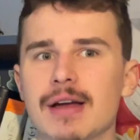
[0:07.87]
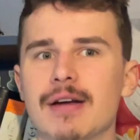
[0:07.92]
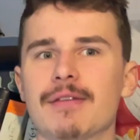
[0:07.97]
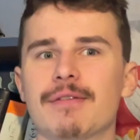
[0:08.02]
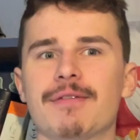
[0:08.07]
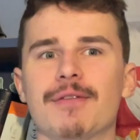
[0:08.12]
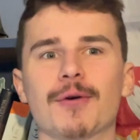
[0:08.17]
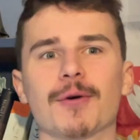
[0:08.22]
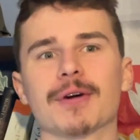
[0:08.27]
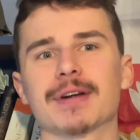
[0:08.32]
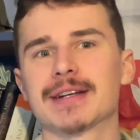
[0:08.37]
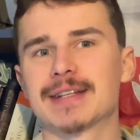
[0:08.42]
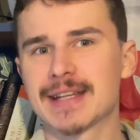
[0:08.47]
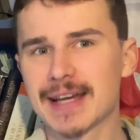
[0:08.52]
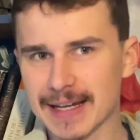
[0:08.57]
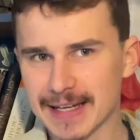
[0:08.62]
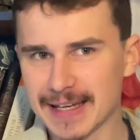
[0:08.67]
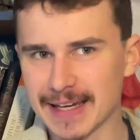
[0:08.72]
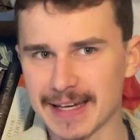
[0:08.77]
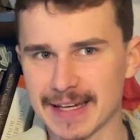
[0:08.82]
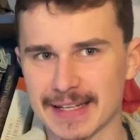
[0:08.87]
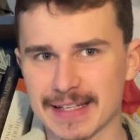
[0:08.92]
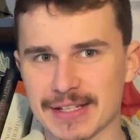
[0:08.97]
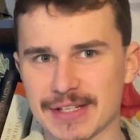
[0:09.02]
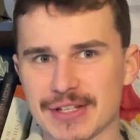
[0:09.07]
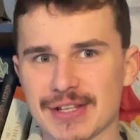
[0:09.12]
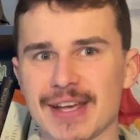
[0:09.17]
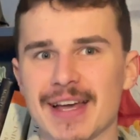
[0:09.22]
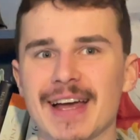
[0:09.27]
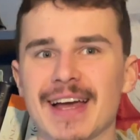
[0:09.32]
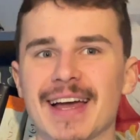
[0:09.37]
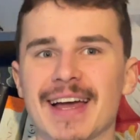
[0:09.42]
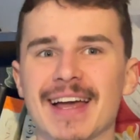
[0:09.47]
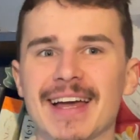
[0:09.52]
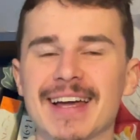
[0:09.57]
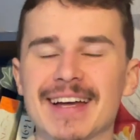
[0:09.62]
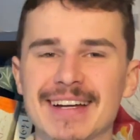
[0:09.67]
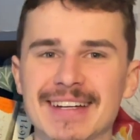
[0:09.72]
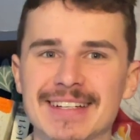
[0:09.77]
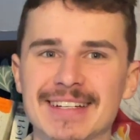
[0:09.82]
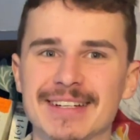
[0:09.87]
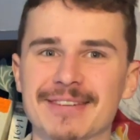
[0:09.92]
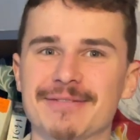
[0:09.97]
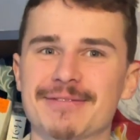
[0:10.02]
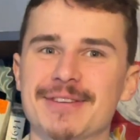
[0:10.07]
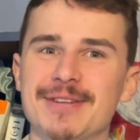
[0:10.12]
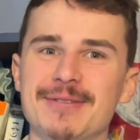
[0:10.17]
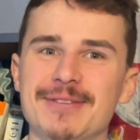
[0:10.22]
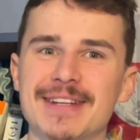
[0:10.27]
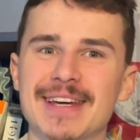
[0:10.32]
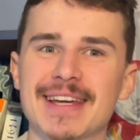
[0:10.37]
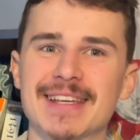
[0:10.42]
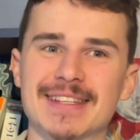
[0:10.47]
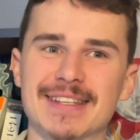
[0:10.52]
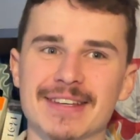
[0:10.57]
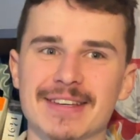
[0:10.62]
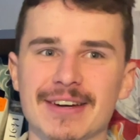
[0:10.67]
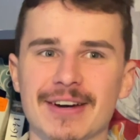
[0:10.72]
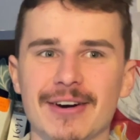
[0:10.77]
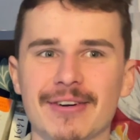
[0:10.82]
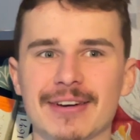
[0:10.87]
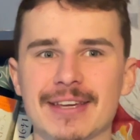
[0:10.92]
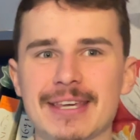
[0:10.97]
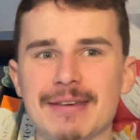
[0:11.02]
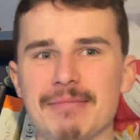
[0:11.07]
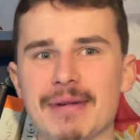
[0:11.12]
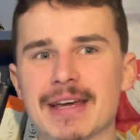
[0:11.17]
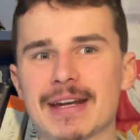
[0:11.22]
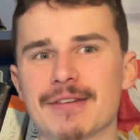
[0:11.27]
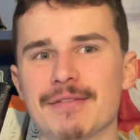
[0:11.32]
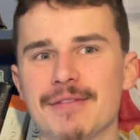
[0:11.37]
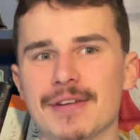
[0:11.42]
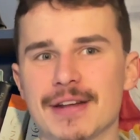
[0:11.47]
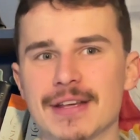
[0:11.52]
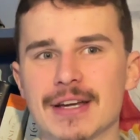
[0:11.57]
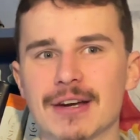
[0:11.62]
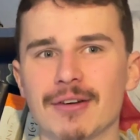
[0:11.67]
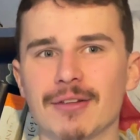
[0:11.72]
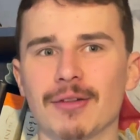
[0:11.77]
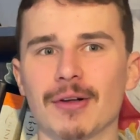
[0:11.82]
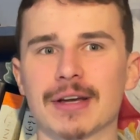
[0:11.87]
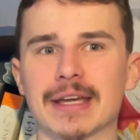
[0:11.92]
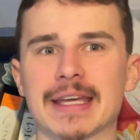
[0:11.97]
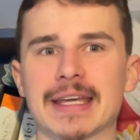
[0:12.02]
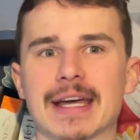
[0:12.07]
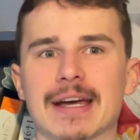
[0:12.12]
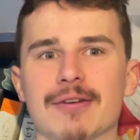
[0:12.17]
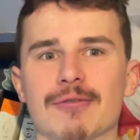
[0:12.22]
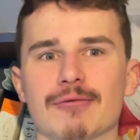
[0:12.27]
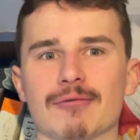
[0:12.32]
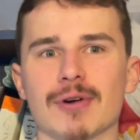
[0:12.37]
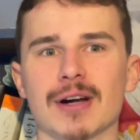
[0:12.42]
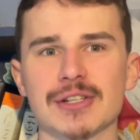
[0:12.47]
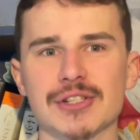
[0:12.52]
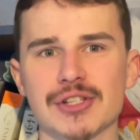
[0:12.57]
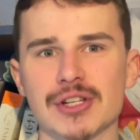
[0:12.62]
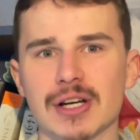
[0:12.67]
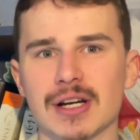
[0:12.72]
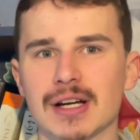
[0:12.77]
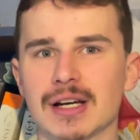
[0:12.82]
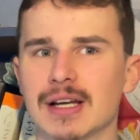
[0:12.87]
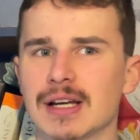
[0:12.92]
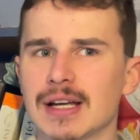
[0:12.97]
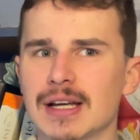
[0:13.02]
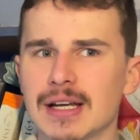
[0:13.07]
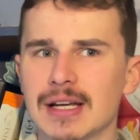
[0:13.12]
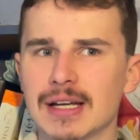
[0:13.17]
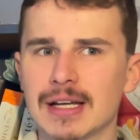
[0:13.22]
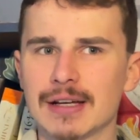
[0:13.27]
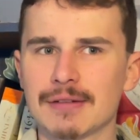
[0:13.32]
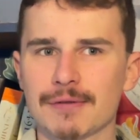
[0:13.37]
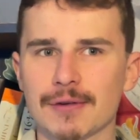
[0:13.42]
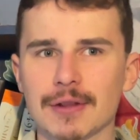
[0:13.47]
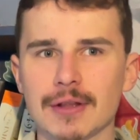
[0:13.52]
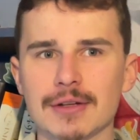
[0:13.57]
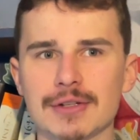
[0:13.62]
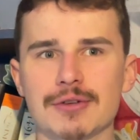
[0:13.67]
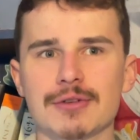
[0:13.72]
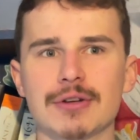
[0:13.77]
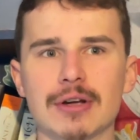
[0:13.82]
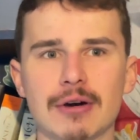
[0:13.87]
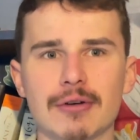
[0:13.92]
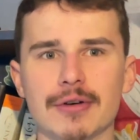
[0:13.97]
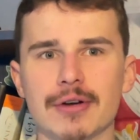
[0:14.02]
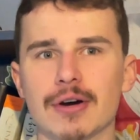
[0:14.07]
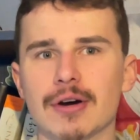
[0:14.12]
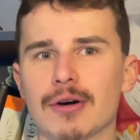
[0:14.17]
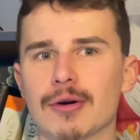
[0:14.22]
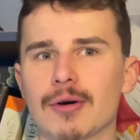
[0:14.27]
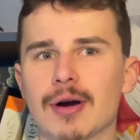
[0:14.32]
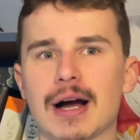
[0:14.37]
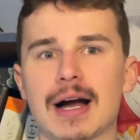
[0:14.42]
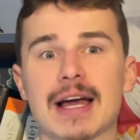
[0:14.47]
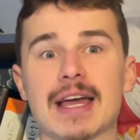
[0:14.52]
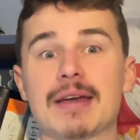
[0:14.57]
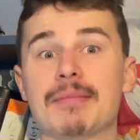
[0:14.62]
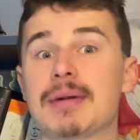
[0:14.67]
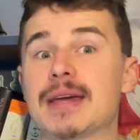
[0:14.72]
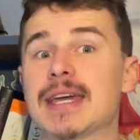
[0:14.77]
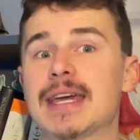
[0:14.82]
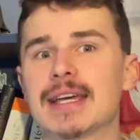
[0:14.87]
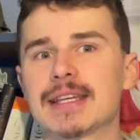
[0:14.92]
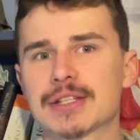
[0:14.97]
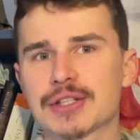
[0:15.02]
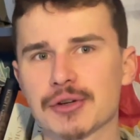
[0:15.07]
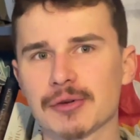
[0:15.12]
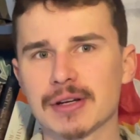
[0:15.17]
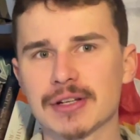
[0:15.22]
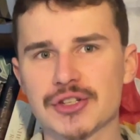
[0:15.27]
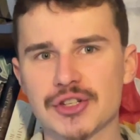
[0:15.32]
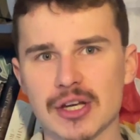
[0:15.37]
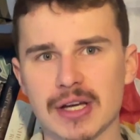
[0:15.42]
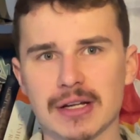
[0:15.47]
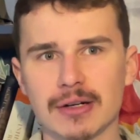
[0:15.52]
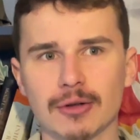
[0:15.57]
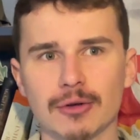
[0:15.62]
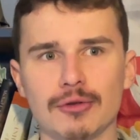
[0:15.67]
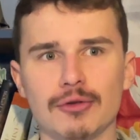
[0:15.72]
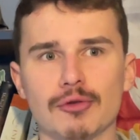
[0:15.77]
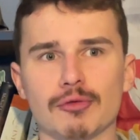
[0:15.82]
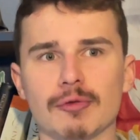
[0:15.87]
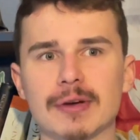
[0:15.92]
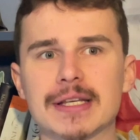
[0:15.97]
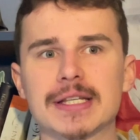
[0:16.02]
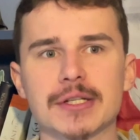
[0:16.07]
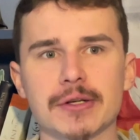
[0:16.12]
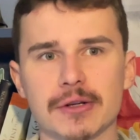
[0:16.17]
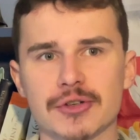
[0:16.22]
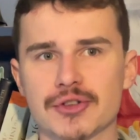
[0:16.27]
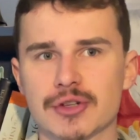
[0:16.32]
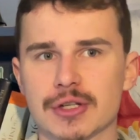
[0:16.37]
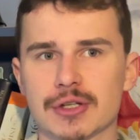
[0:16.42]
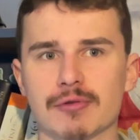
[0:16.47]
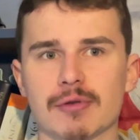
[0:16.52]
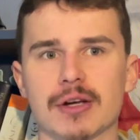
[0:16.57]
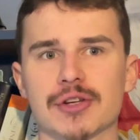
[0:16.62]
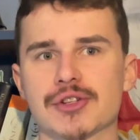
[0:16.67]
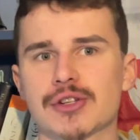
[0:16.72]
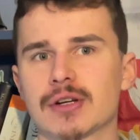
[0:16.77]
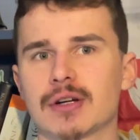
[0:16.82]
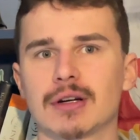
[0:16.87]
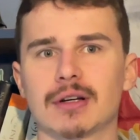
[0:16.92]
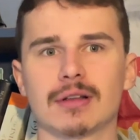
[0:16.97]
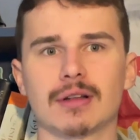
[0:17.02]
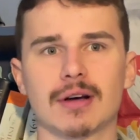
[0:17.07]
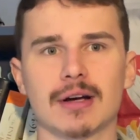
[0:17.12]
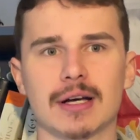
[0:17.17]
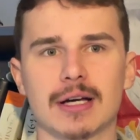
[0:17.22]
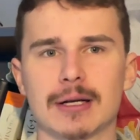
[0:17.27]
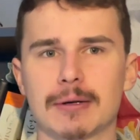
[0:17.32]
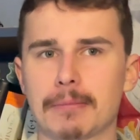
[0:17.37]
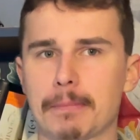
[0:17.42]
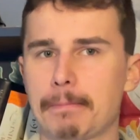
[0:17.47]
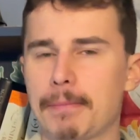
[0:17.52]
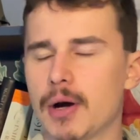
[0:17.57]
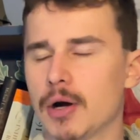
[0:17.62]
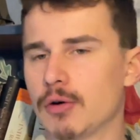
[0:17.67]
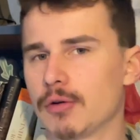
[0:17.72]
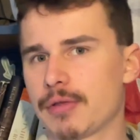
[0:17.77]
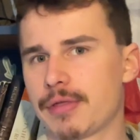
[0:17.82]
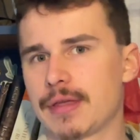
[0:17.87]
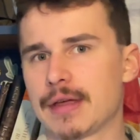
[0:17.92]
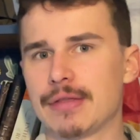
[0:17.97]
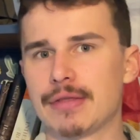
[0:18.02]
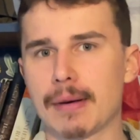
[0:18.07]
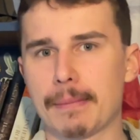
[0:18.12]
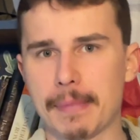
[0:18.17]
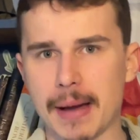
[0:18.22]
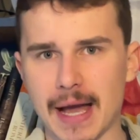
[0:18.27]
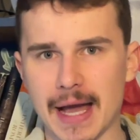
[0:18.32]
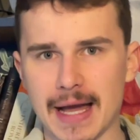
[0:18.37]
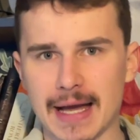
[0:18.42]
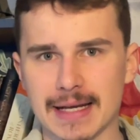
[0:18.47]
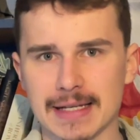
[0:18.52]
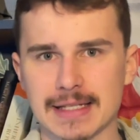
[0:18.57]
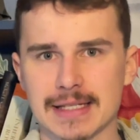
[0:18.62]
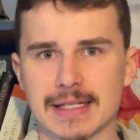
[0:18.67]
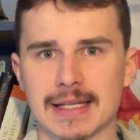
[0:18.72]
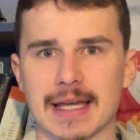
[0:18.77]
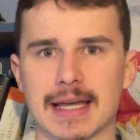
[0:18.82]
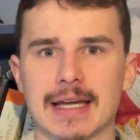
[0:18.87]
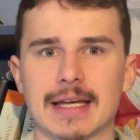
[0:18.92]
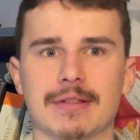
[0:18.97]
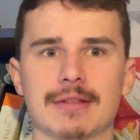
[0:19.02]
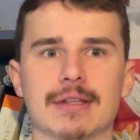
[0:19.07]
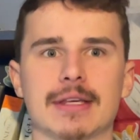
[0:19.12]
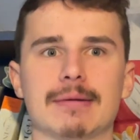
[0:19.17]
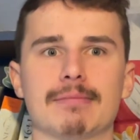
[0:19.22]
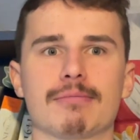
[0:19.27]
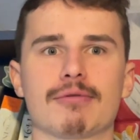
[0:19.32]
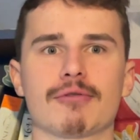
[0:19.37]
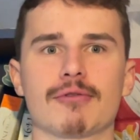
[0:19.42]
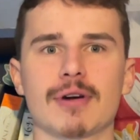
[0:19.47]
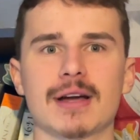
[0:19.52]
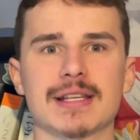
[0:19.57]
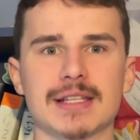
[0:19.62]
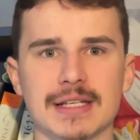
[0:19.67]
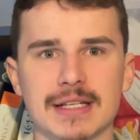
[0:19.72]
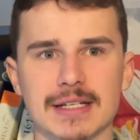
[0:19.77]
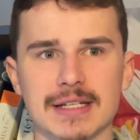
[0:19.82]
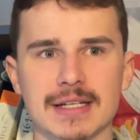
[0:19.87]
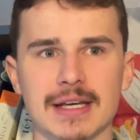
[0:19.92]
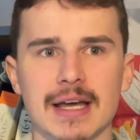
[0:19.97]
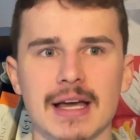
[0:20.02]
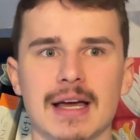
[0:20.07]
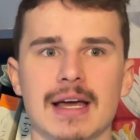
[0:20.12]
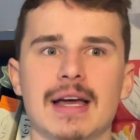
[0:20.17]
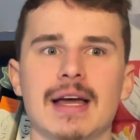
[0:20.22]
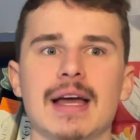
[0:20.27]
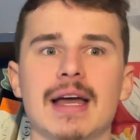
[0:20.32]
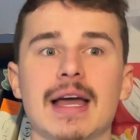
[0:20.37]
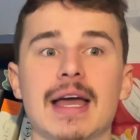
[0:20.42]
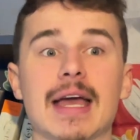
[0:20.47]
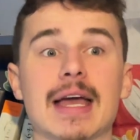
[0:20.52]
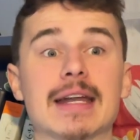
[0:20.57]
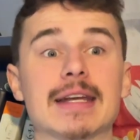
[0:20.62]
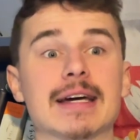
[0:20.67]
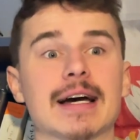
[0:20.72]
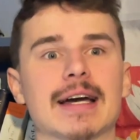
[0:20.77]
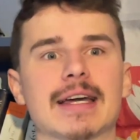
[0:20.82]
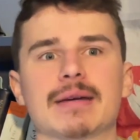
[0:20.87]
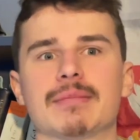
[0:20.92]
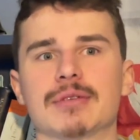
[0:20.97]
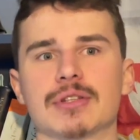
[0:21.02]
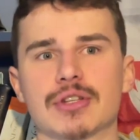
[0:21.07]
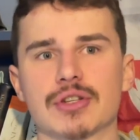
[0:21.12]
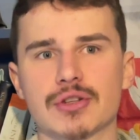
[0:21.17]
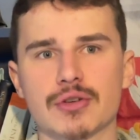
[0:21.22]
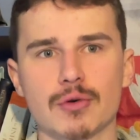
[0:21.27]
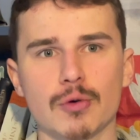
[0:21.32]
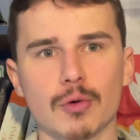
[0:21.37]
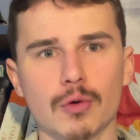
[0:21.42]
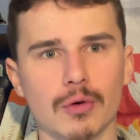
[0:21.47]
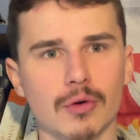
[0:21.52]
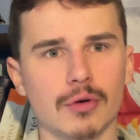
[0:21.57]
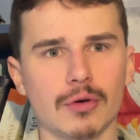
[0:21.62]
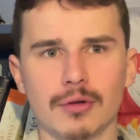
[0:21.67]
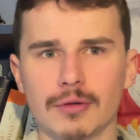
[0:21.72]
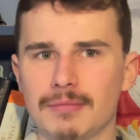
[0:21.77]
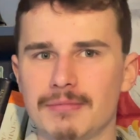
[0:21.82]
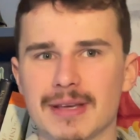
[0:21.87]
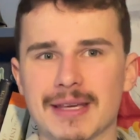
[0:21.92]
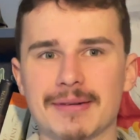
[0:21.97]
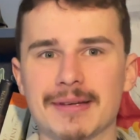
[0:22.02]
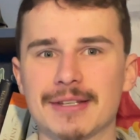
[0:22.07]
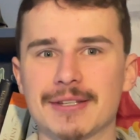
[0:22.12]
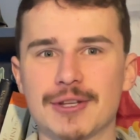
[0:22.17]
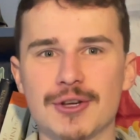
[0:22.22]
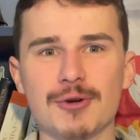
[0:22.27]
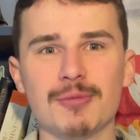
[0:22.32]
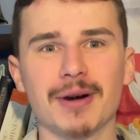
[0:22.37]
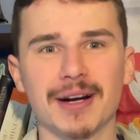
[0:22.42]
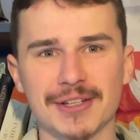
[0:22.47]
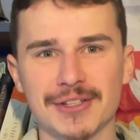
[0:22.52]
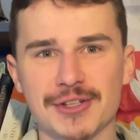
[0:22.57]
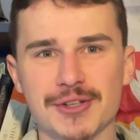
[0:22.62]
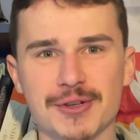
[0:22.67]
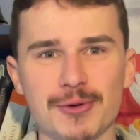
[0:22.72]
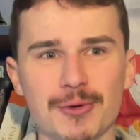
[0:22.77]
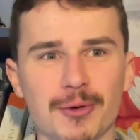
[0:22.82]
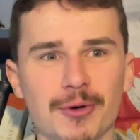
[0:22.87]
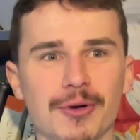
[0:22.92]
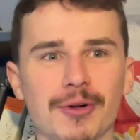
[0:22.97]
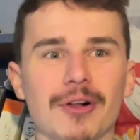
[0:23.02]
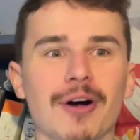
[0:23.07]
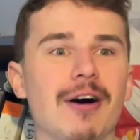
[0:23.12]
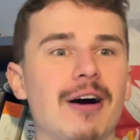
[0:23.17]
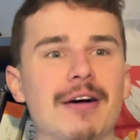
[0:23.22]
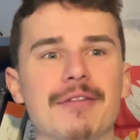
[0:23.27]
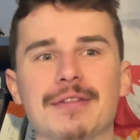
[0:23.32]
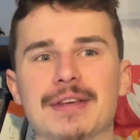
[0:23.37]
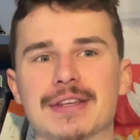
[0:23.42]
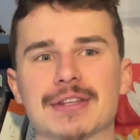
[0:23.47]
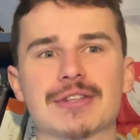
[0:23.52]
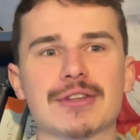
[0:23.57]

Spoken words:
for decades. And a few days ago, he made a video looking at Russia. For those who don't know, I am a history channel who researches Russia a lot, both in the past and the present. And I am in school, maybe too much school, on this